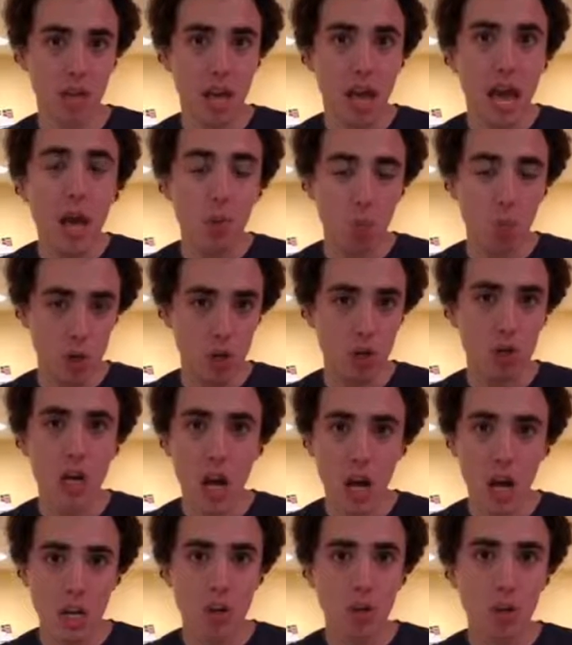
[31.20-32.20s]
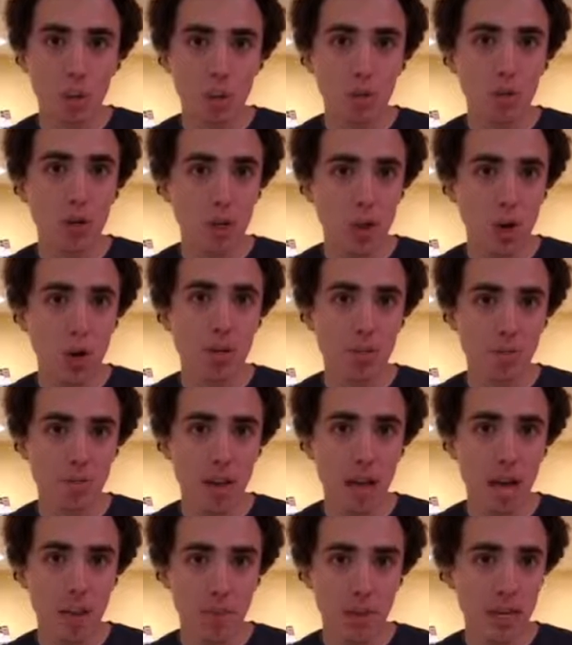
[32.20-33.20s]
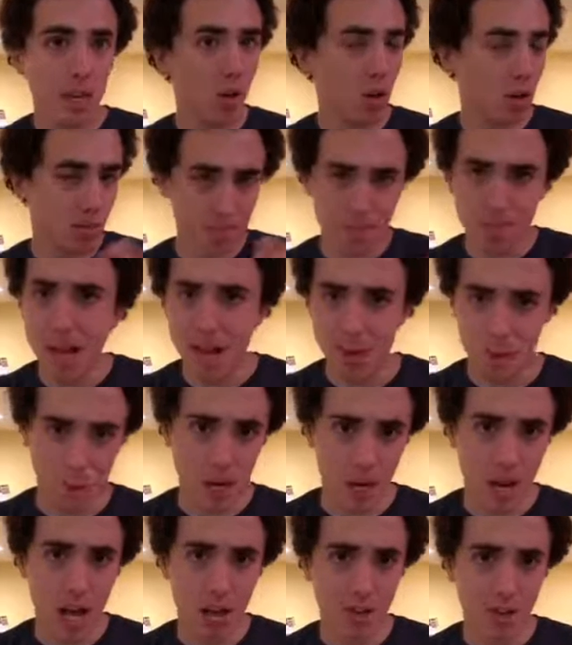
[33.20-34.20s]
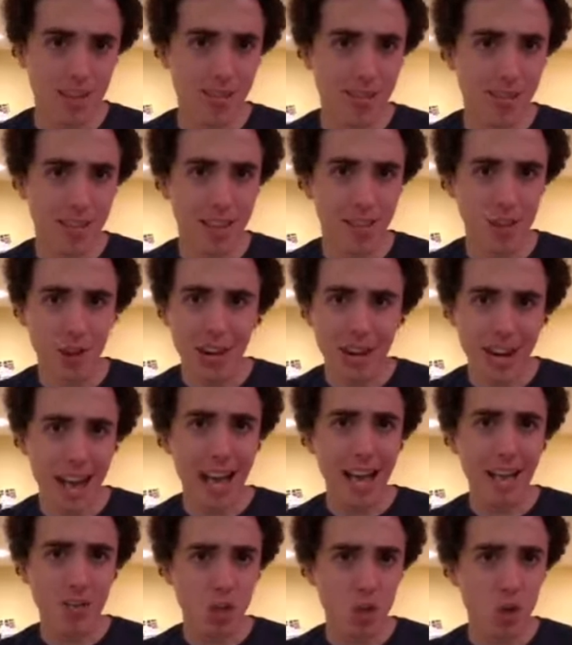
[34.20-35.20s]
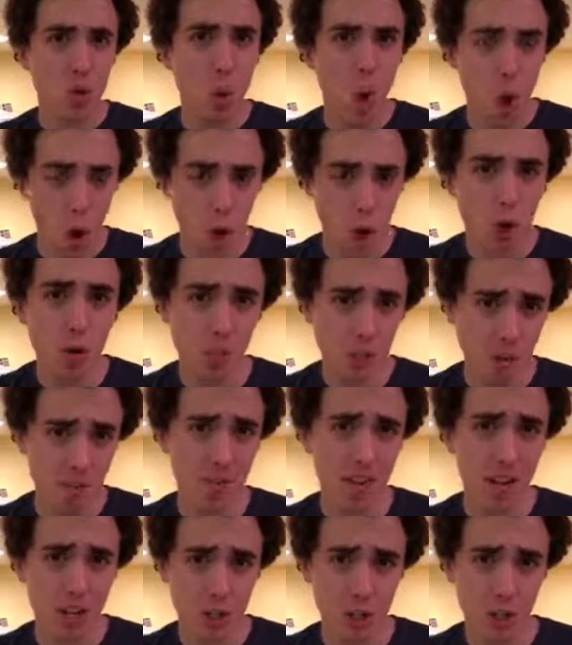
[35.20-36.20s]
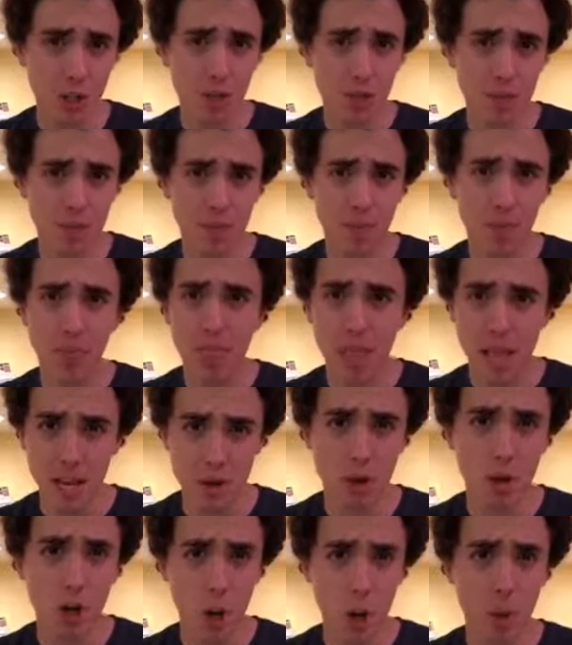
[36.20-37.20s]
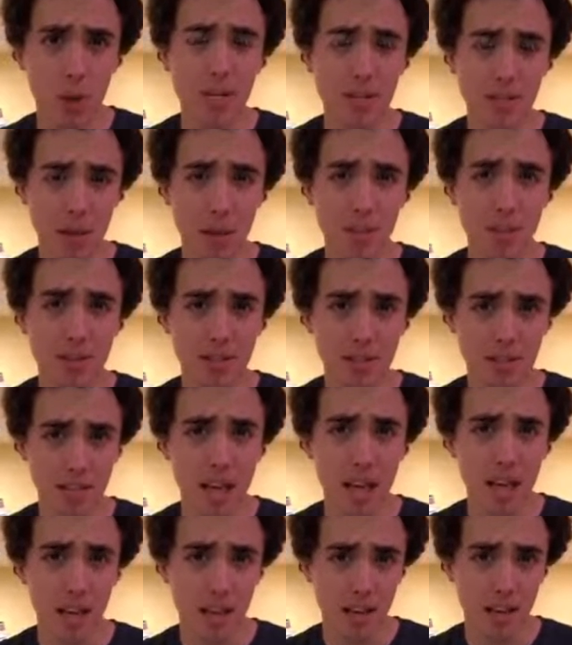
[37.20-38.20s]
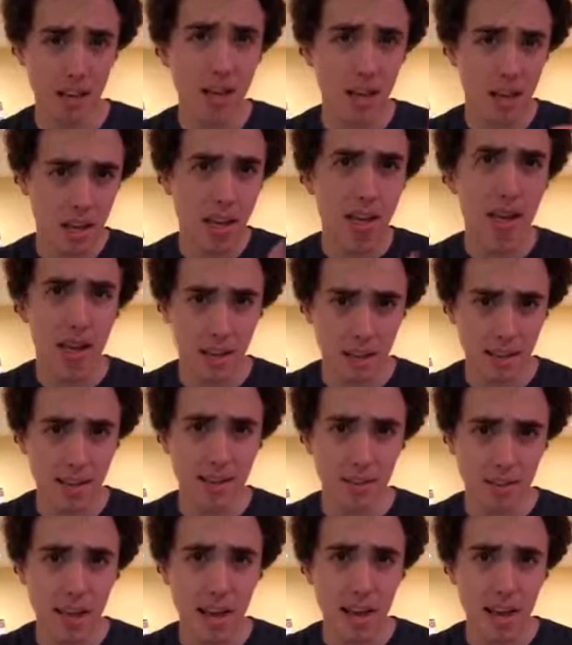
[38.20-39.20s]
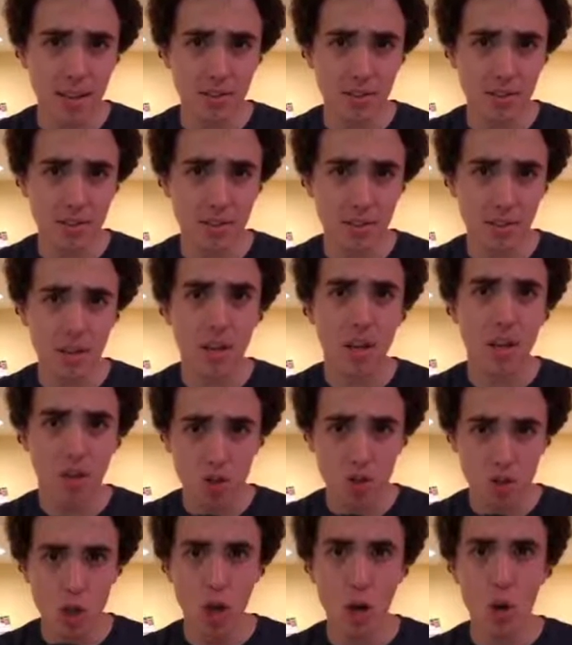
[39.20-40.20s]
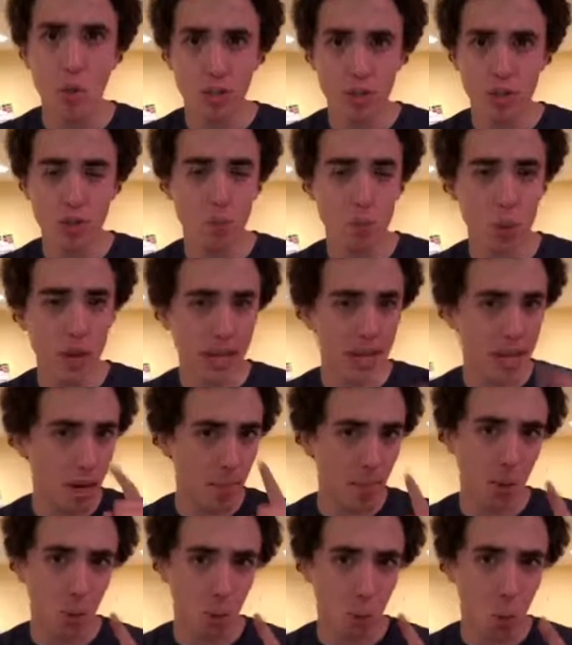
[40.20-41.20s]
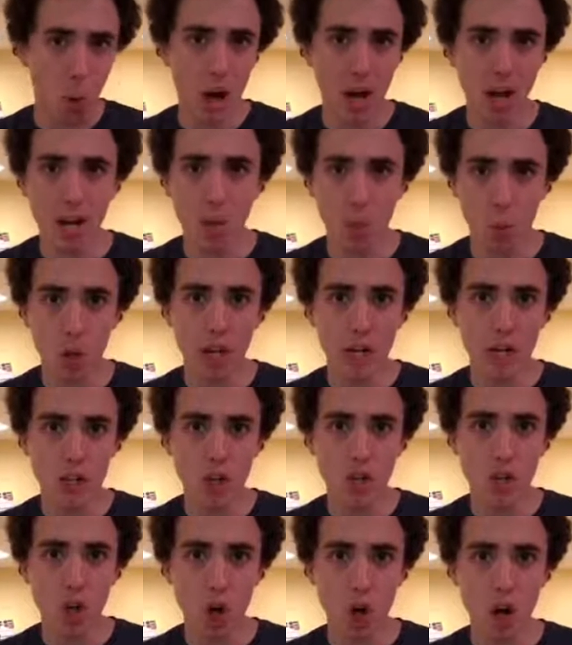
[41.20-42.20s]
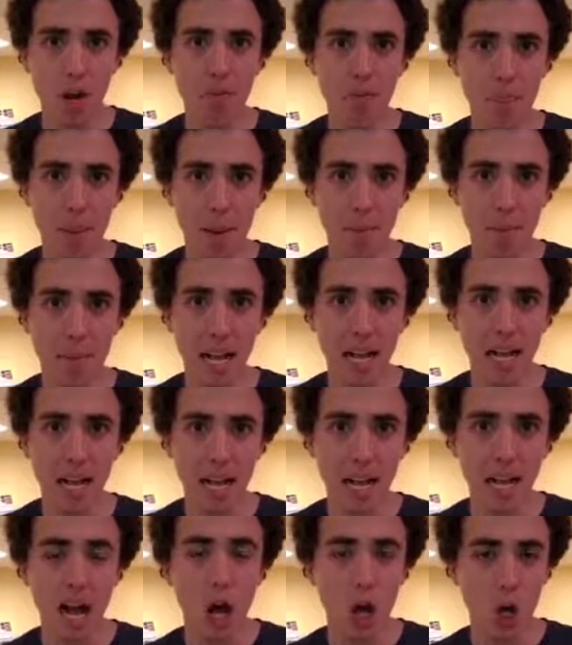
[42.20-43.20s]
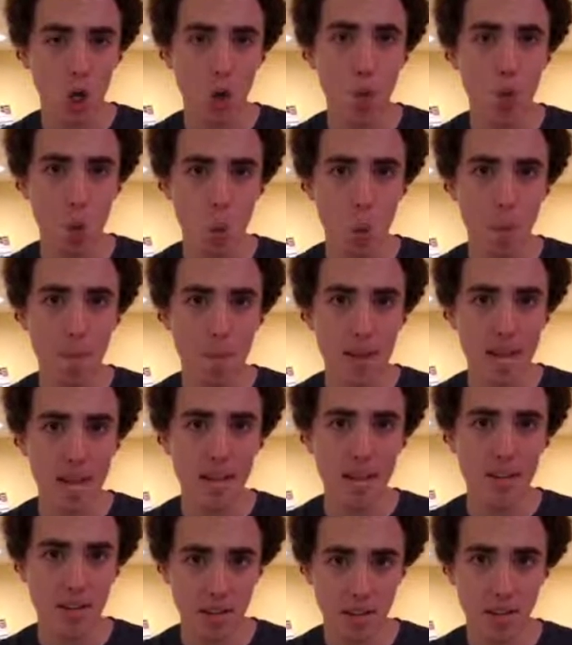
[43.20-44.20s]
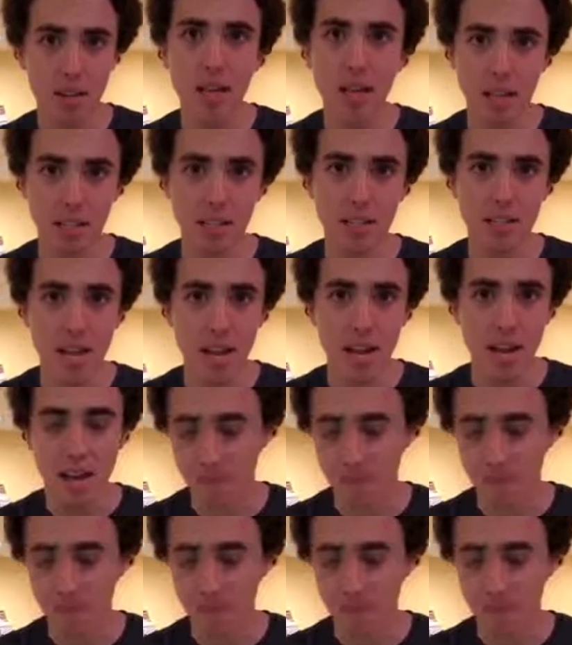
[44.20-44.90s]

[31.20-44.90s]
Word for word: And when you're done, you're going to be able to show your family or anyone else, and they're going to ask you, Are you a professional? And you're going to be able to say, Yes. So, this is week number one. We're going to start off by making a cool beat. Let's hit it.